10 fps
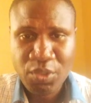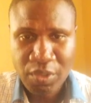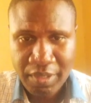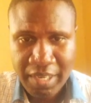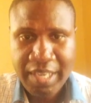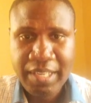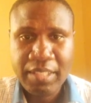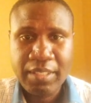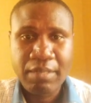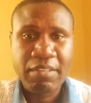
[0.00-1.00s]
You really
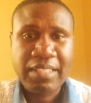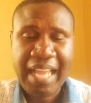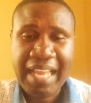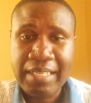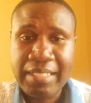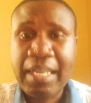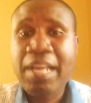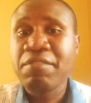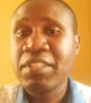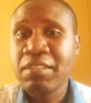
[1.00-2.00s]
need deliverance, and this
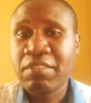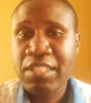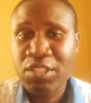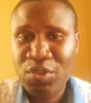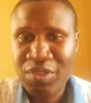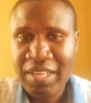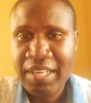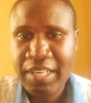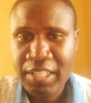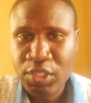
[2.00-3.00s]
kind of deliverance, you
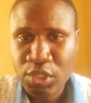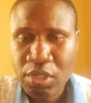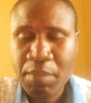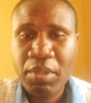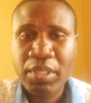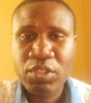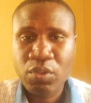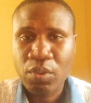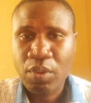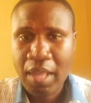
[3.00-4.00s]
really need somebody
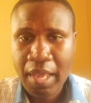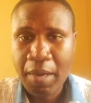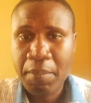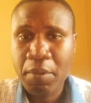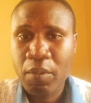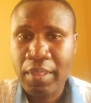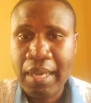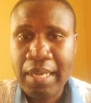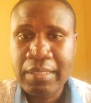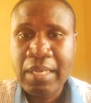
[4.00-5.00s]
to help you with
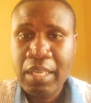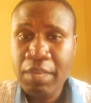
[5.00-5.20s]
that.